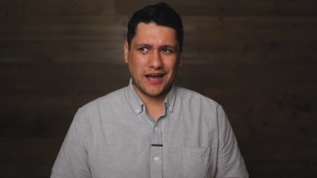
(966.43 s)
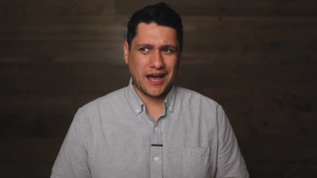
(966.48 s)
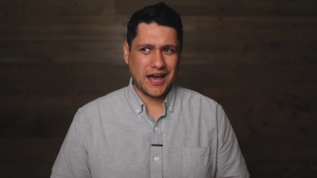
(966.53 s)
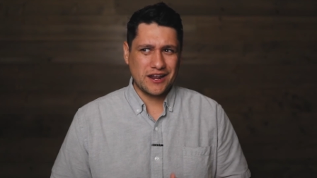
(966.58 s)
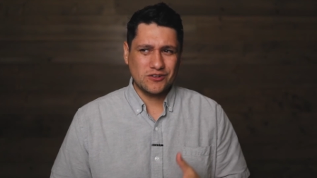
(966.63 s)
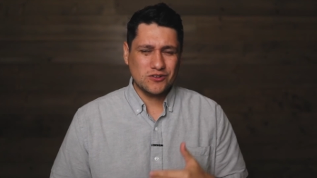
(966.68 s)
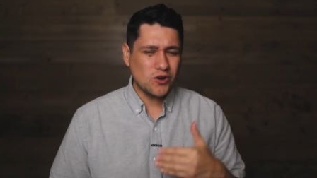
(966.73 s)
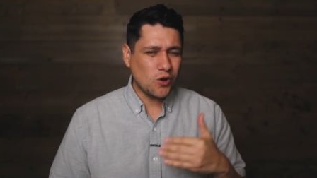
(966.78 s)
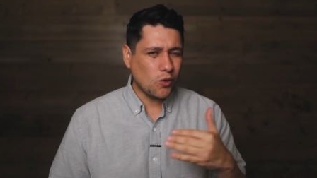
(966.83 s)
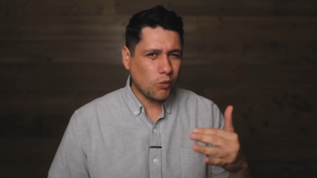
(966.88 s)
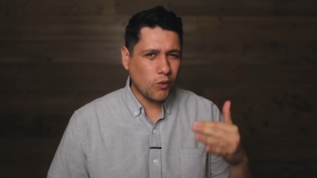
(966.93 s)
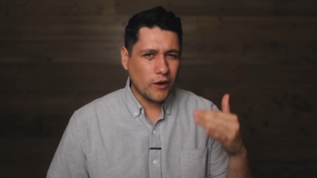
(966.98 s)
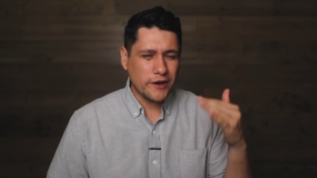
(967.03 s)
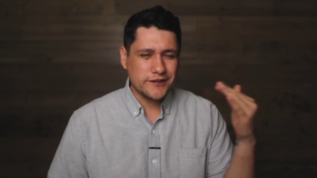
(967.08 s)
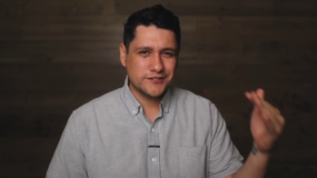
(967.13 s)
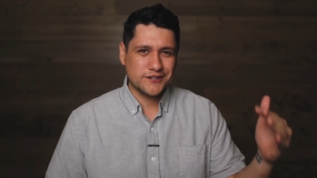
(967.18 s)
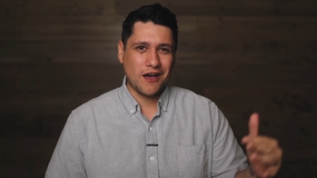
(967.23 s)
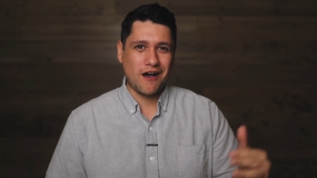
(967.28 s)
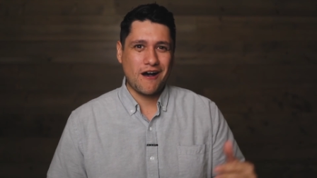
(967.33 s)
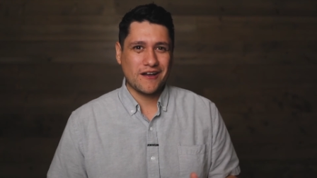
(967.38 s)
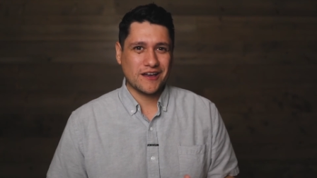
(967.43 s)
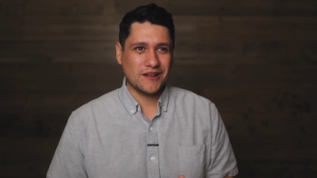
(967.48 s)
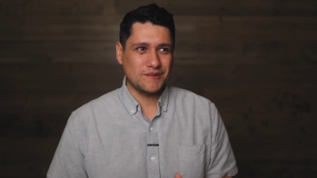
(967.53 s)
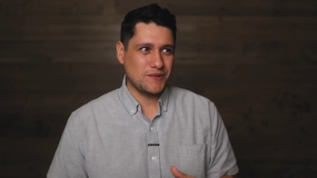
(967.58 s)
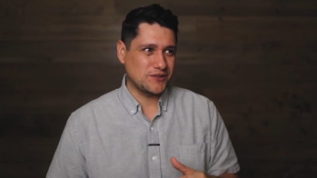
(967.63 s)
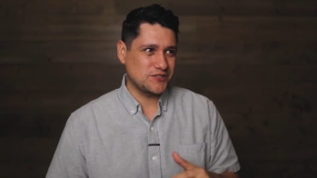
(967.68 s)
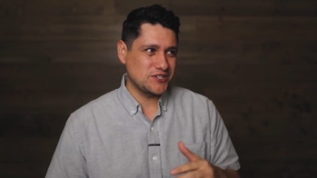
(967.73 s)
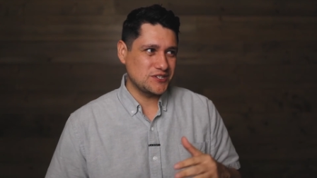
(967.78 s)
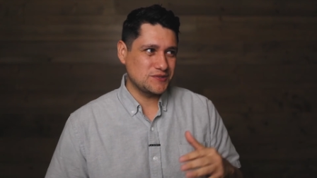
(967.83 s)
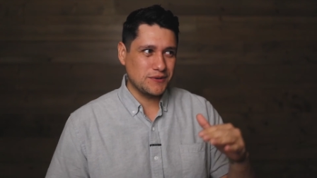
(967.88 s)
I don't know what you're talking
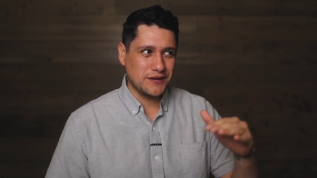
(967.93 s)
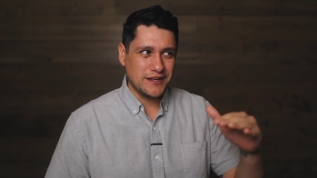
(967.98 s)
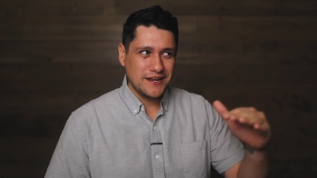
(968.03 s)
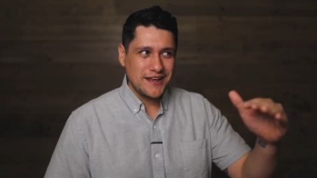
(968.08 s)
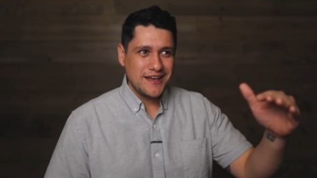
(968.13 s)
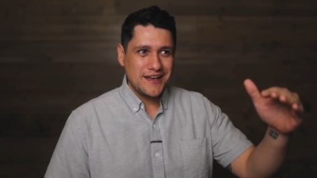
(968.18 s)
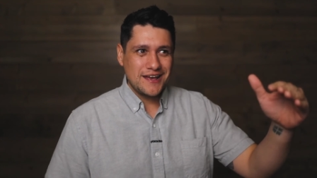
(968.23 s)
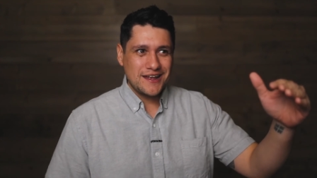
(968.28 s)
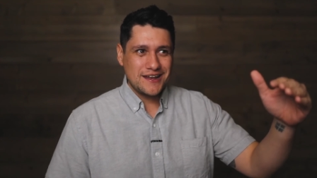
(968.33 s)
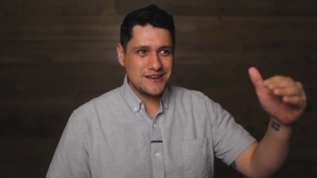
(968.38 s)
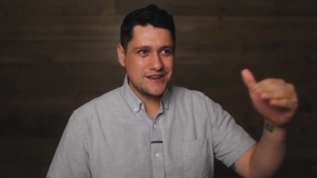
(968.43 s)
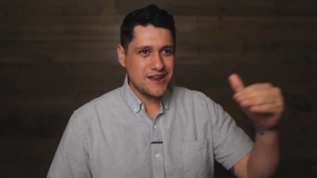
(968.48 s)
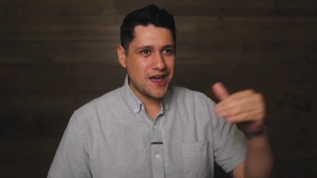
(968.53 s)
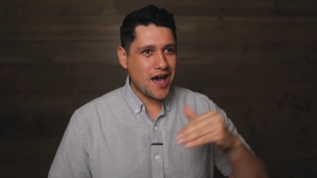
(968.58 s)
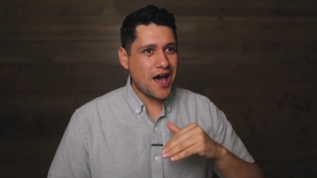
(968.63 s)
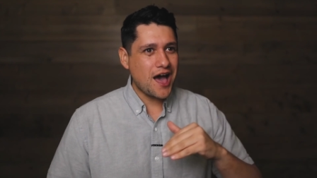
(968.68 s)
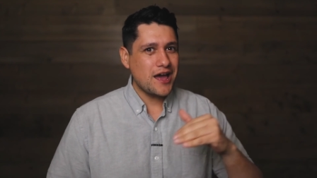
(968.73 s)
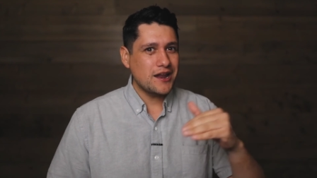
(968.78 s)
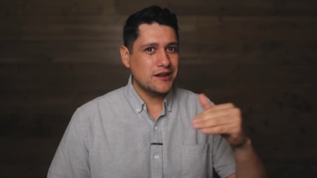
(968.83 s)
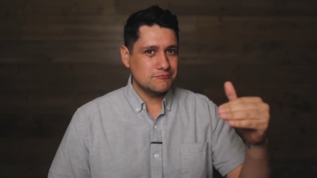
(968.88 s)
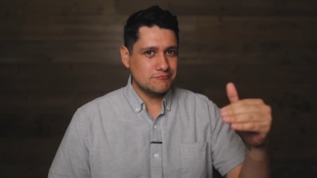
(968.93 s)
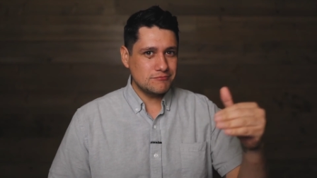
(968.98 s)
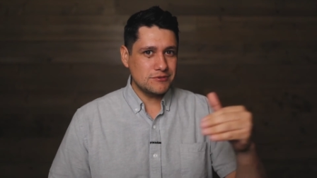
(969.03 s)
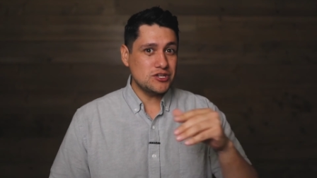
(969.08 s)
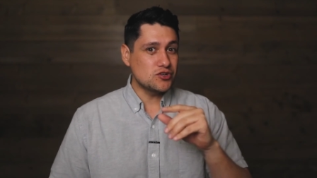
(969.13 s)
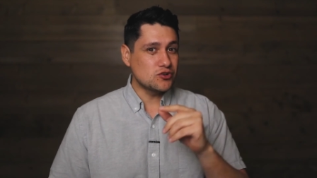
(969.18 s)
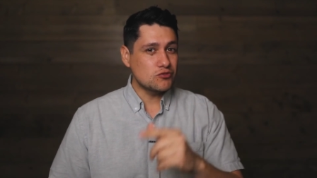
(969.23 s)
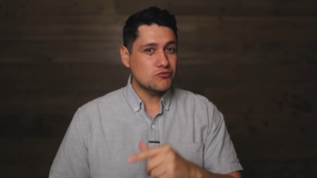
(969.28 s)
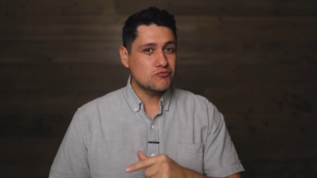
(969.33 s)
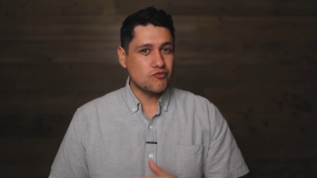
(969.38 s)
about, Jesus, but not me.
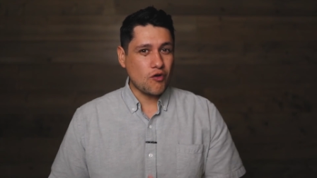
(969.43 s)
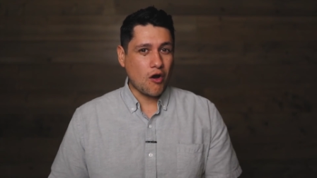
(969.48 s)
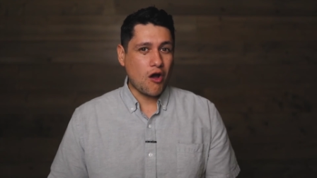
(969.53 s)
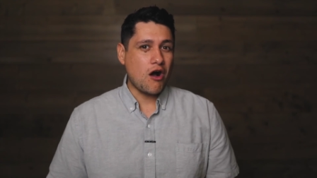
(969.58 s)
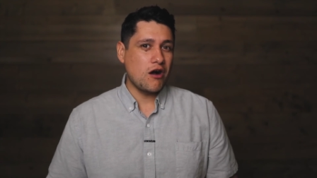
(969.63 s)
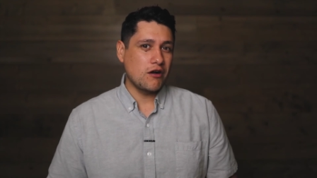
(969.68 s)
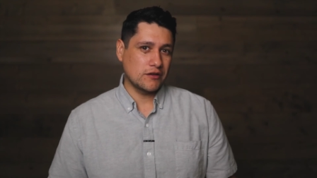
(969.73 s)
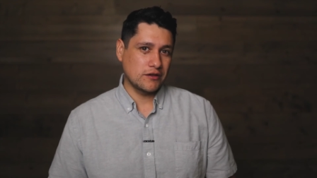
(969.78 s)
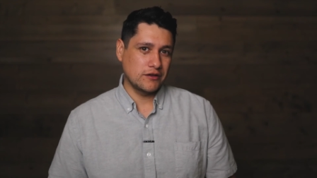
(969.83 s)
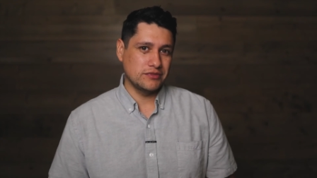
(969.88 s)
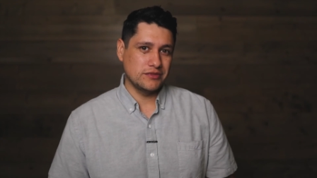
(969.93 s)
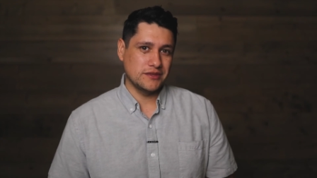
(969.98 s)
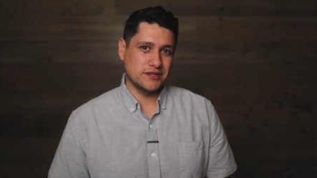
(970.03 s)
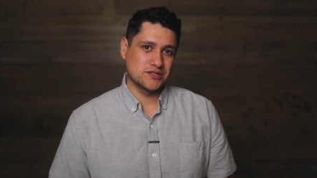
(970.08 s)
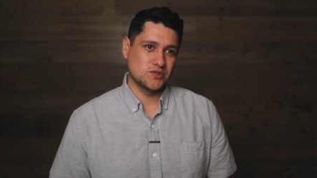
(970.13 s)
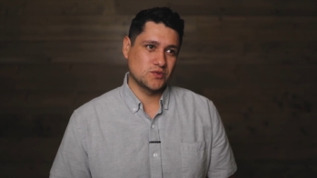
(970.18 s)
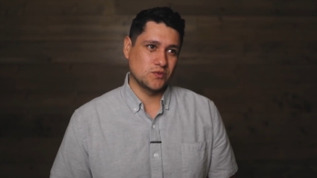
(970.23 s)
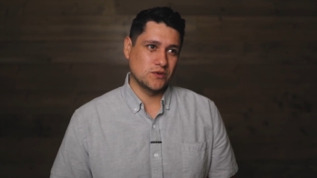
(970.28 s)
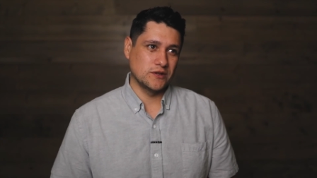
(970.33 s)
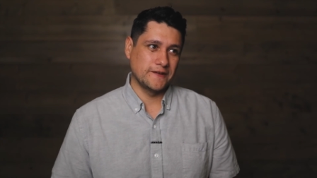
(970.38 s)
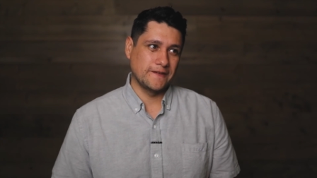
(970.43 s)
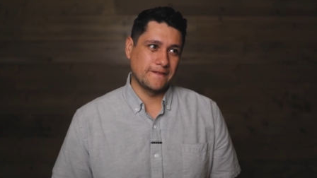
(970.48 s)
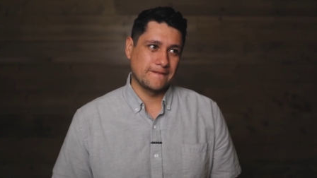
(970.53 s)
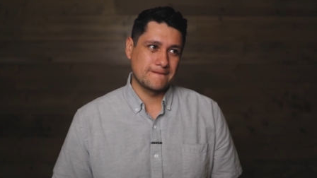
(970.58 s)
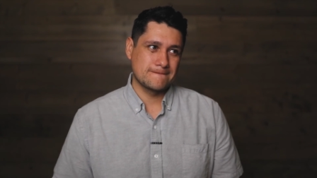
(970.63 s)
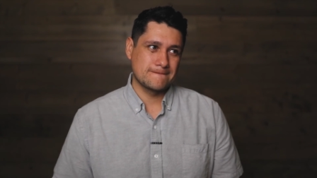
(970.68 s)
You're wrong in this one.